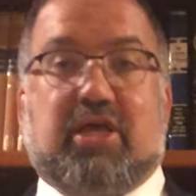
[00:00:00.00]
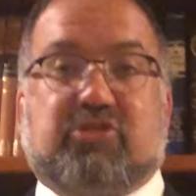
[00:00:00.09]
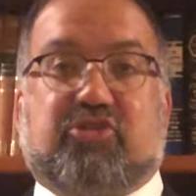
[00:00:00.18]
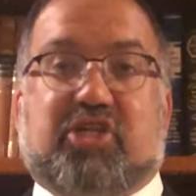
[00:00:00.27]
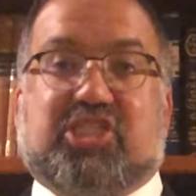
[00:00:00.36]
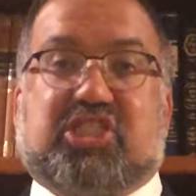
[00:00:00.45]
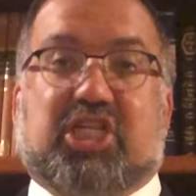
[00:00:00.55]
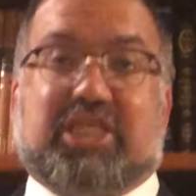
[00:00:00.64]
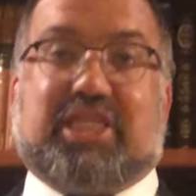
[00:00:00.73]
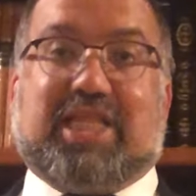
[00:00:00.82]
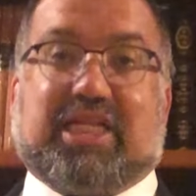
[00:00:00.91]

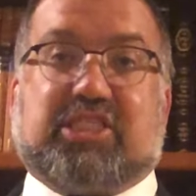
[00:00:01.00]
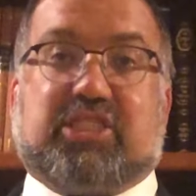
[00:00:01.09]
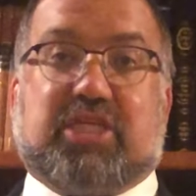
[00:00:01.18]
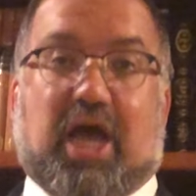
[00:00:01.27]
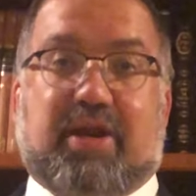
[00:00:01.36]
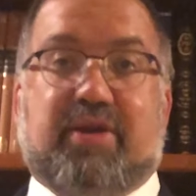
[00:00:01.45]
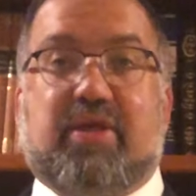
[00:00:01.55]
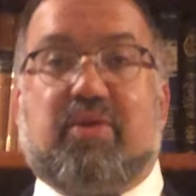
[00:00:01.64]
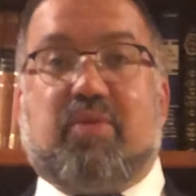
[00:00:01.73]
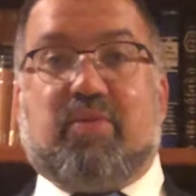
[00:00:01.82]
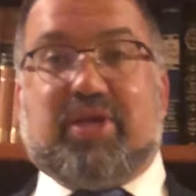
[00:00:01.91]
Traditionally, that's done
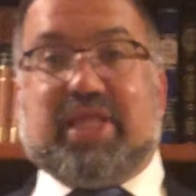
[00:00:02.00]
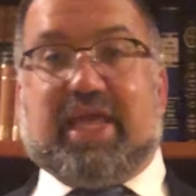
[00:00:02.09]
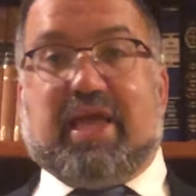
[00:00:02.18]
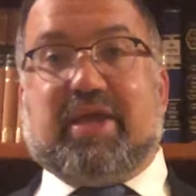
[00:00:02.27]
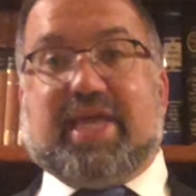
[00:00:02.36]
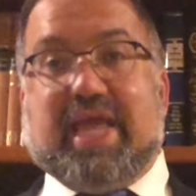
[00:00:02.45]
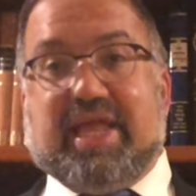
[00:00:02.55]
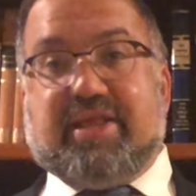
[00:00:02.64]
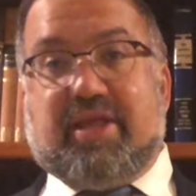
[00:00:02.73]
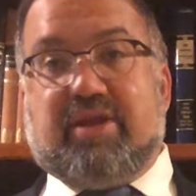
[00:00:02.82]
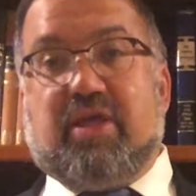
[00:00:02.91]
with a
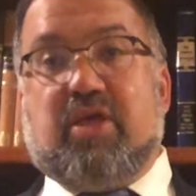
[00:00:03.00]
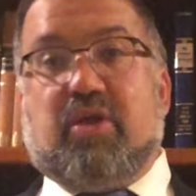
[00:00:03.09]
kinyan,